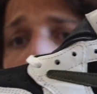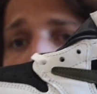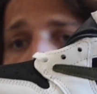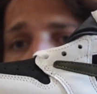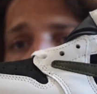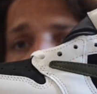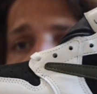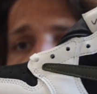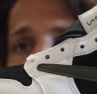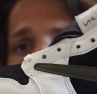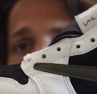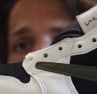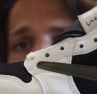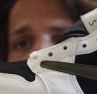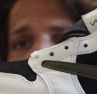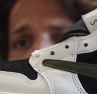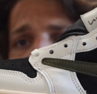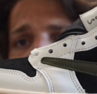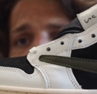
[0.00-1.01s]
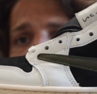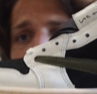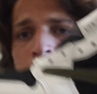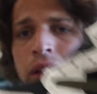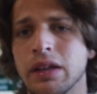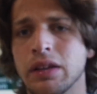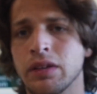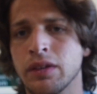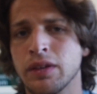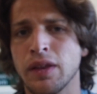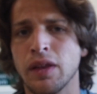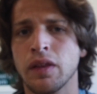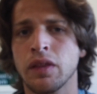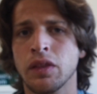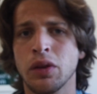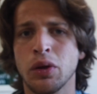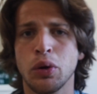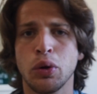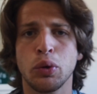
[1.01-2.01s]
but I still think it's the
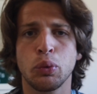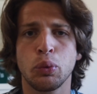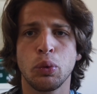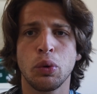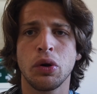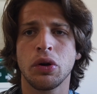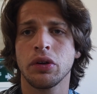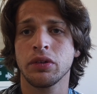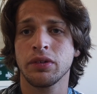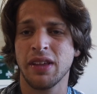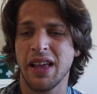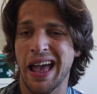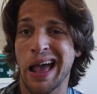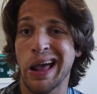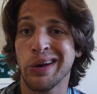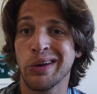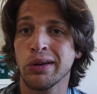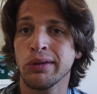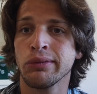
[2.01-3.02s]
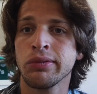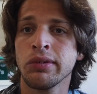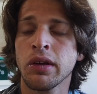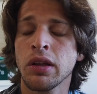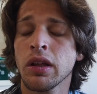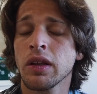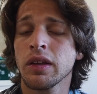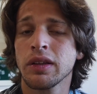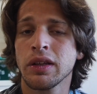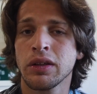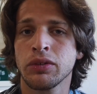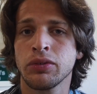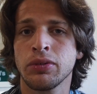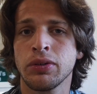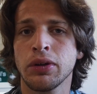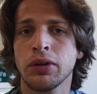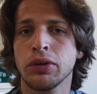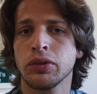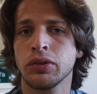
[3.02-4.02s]
third worst out of the
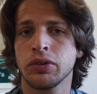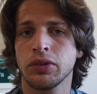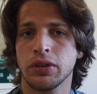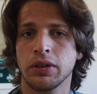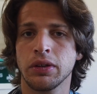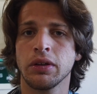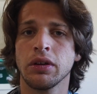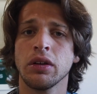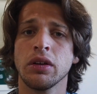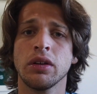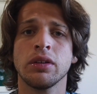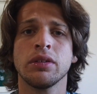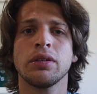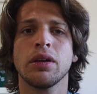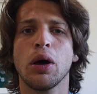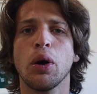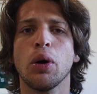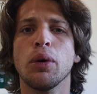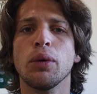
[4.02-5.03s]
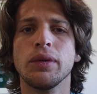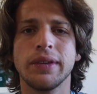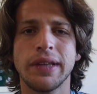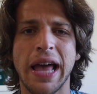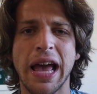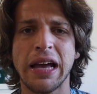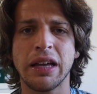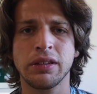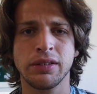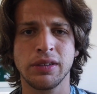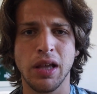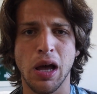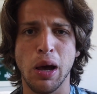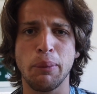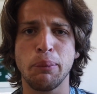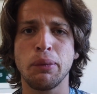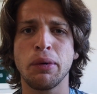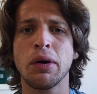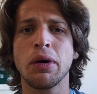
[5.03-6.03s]
trilogy. So next
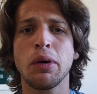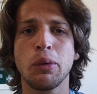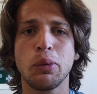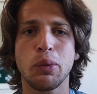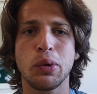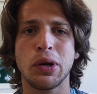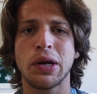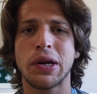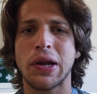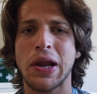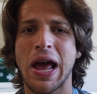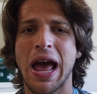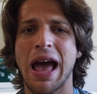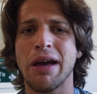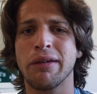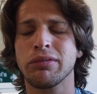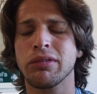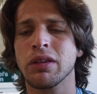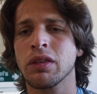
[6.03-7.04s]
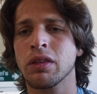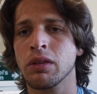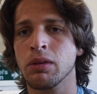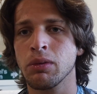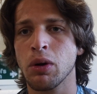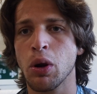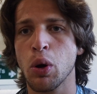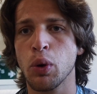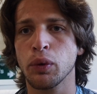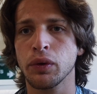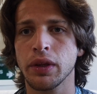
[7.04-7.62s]
up, we're gonna have to throw